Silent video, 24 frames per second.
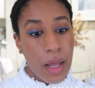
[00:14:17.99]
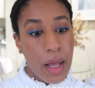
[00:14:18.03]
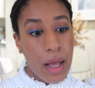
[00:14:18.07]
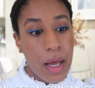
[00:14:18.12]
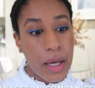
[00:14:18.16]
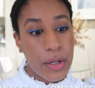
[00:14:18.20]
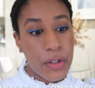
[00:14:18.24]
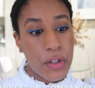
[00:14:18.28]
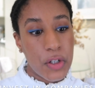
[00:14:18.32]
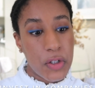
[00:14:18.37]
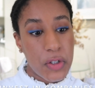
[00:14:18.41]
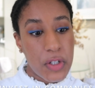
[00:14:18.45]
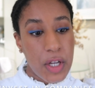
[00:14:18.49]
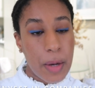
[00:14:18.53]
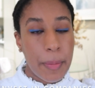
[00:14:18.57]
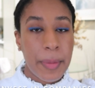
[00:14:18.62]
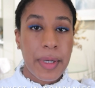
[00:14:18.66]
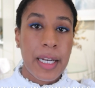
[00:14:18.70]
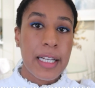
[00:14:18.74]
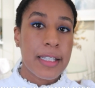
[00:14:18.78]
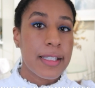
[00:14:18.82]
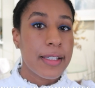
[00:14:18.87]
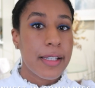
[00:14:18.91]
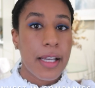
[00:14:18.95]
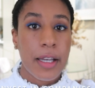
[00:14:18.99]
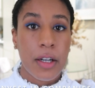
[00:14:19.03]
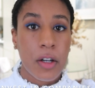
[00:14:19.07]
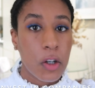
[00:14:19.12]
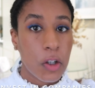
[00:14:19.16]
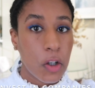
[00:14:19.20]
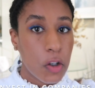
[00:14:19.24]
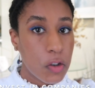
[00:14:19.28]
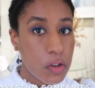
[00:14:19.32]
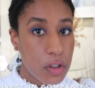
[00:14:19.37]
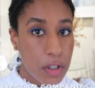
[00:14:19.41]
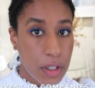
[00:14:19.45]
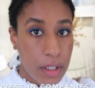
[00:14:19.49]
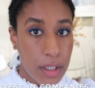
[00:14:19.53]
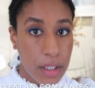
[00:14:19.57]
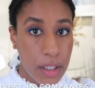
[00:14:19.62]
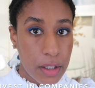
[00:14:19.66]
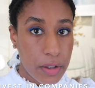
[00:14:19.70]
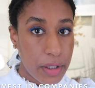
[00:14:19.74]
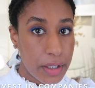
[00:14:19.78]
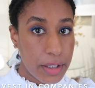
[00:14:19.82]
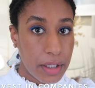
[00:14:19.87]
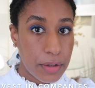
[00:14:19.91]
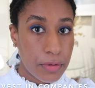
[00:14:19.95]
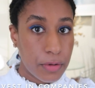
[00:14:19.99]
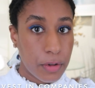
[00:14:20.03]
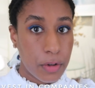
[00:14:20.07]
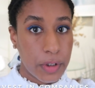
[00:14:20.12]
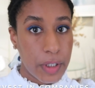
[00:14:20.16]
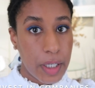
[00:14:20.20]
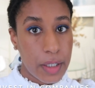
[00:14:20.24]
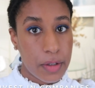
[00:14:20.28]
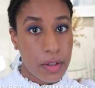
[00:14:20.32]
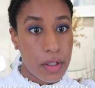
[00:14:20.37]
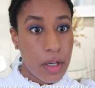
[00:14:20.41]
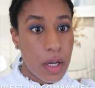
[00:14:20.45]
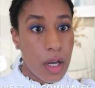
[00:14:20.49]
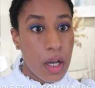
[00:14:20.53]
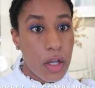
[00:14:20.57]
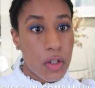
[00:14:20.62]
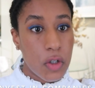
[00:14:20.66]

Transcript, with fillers: I just I'm not psychologically ready for that.